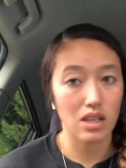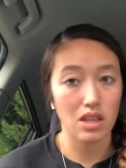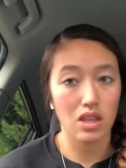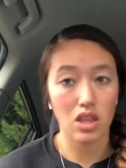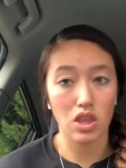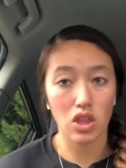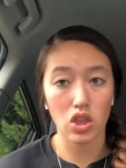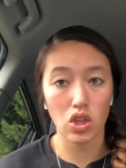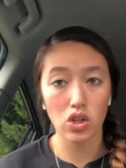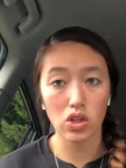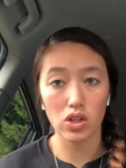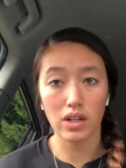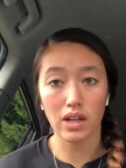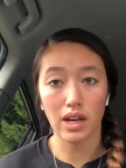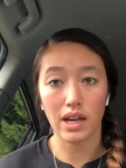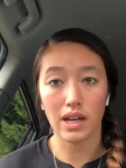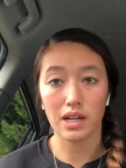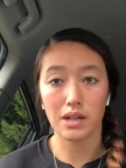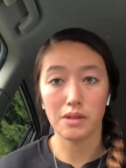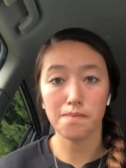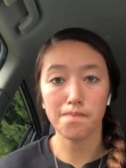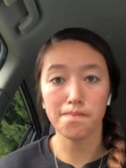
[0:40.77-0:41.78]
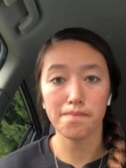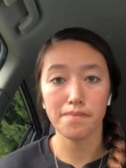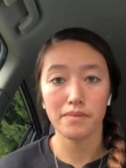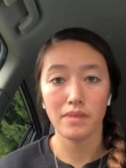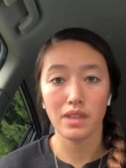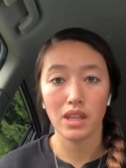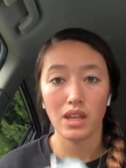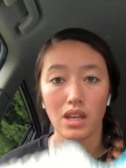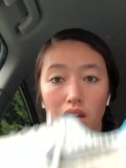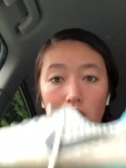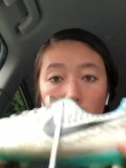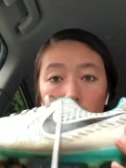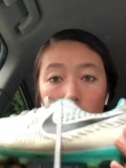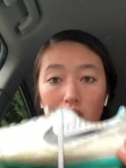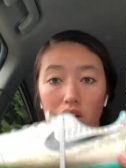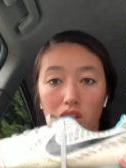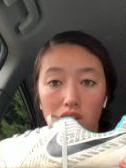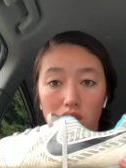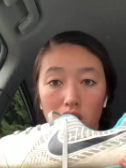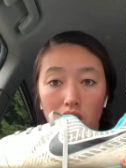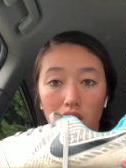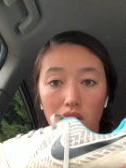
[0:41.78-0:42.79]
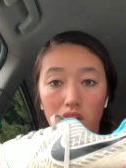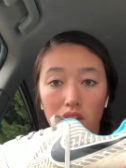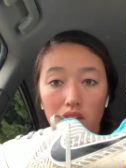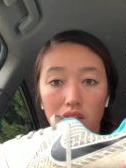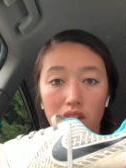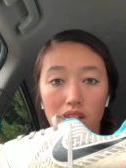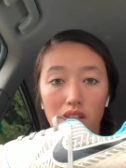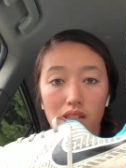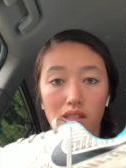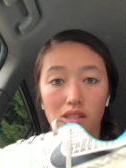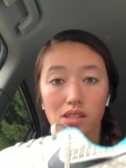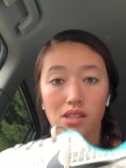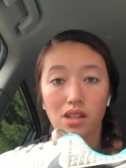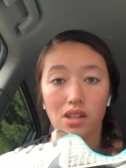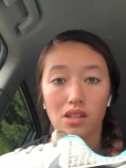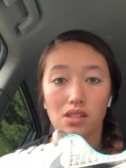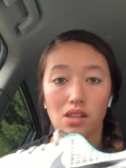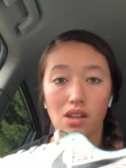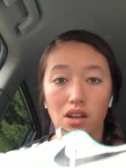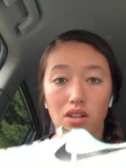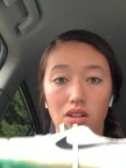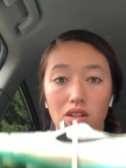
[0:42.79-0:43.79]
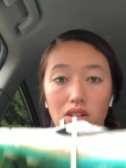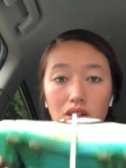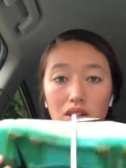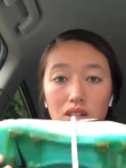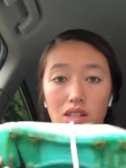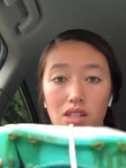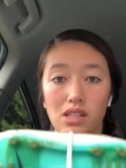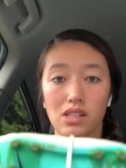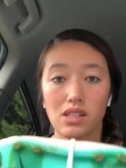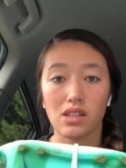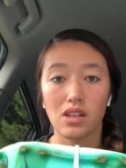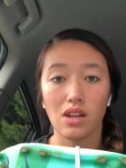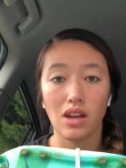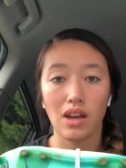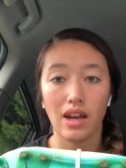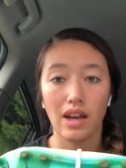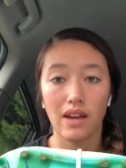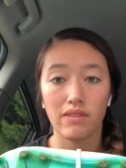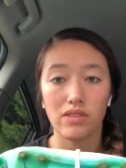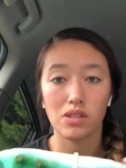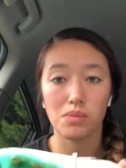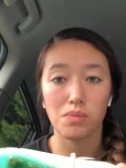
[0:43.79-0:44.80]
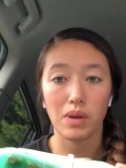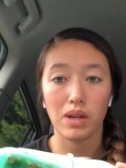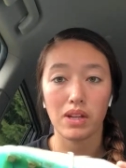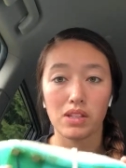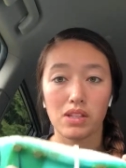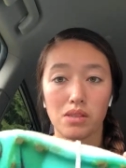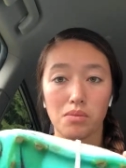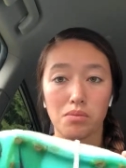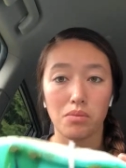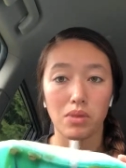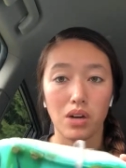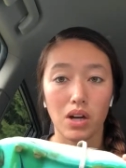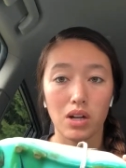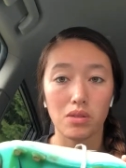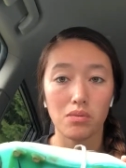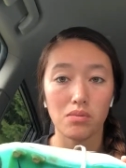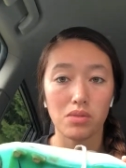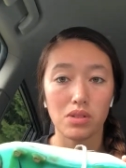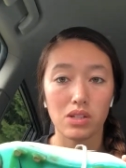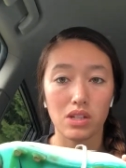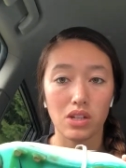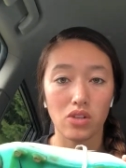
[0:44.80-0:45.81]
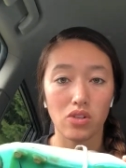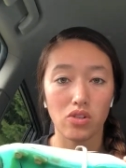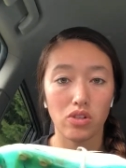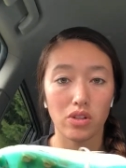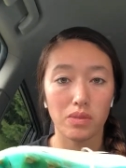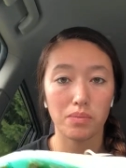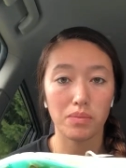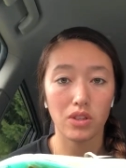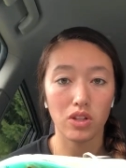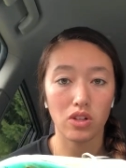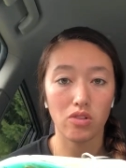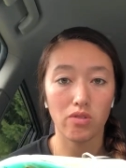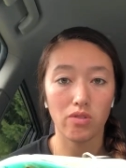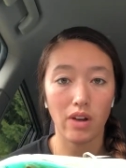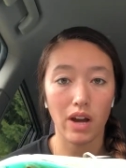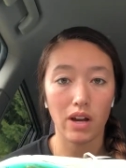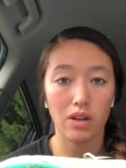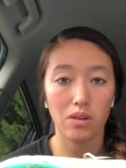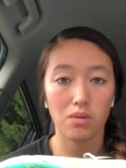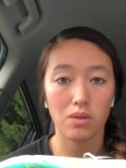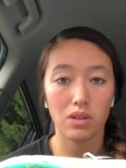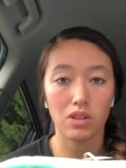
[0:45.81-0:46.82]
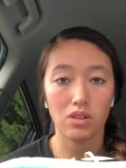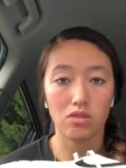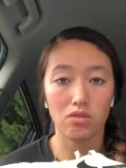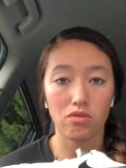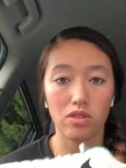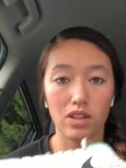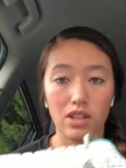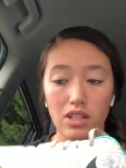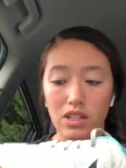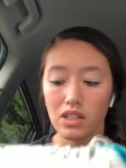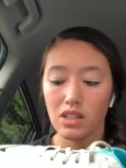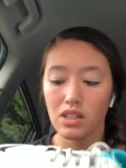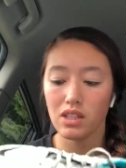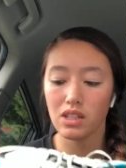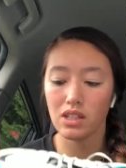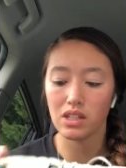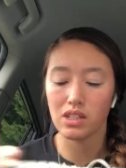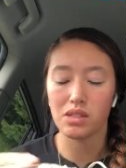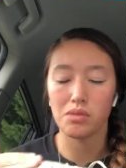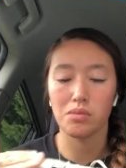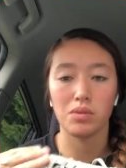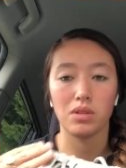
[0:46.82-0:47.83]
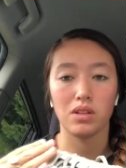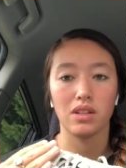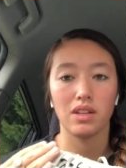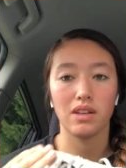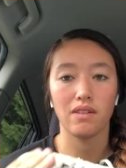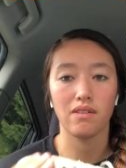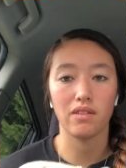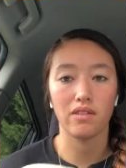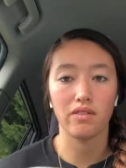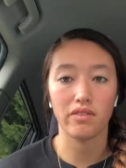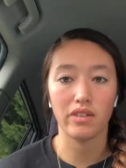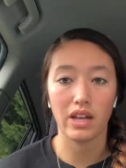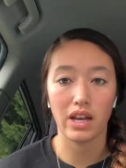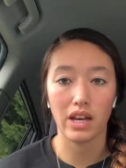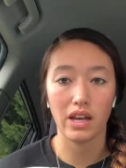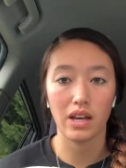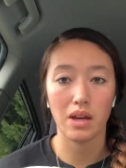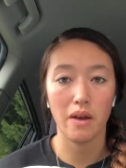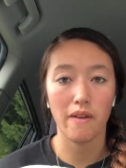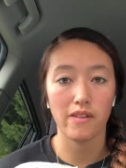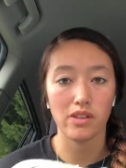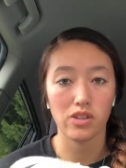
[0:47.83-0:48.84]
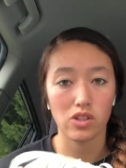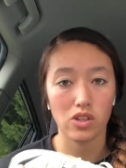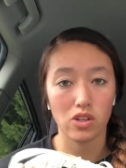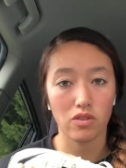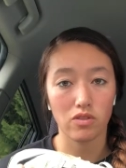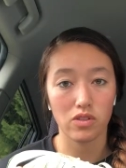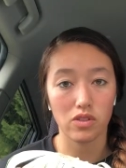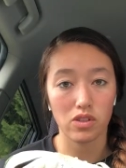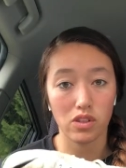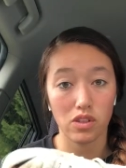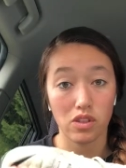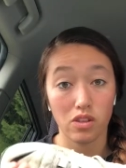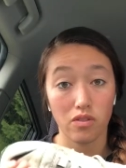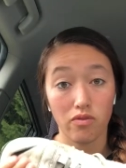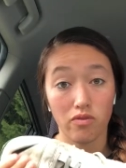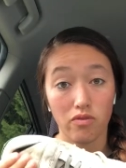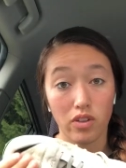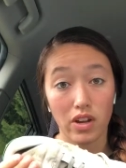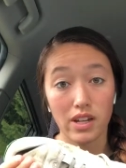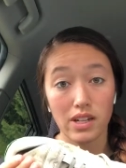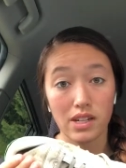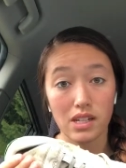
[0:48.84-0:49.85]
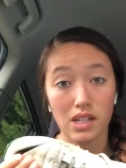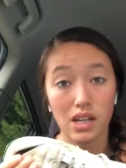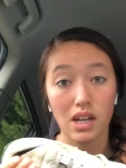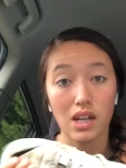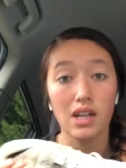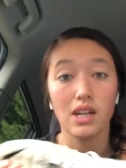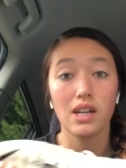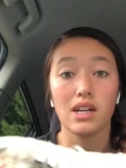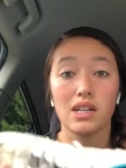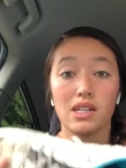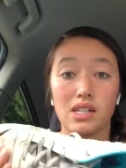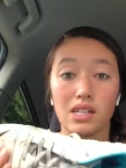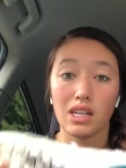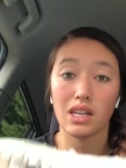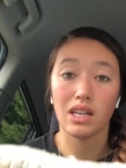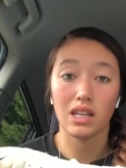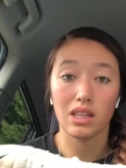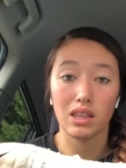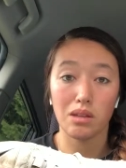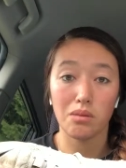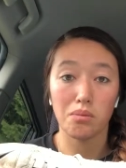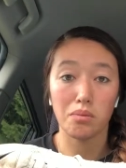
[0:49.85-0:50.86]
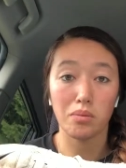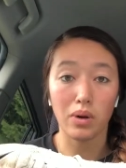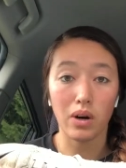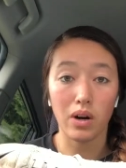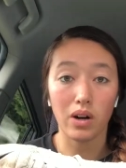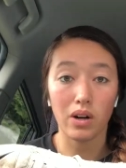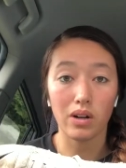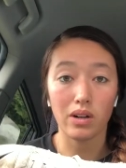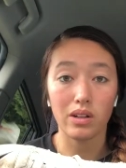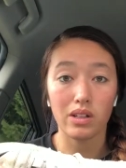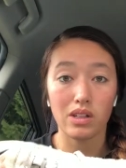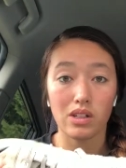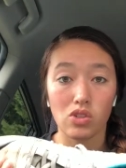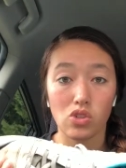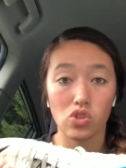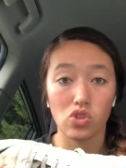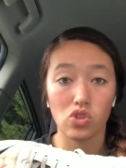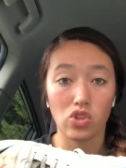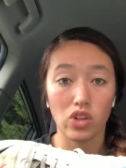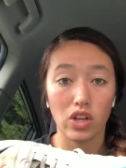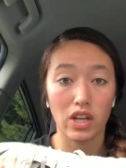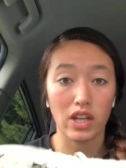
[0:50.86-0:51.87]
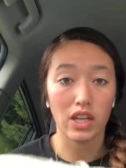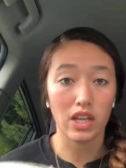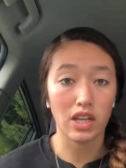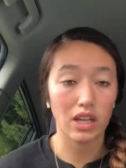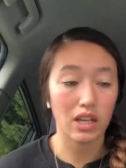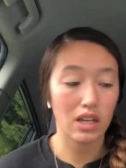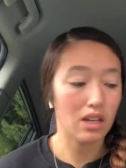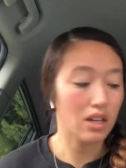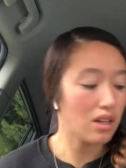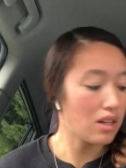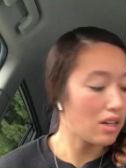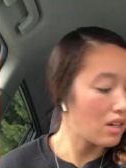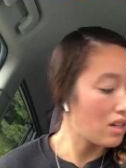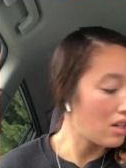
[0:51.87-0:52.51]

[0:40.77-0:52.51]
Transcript: The third item are soccer cleats. Soccer cleats have spikes in the bottom to grip the ground while they're running. They typically have a flat surface on the front to kick the ball and strike it.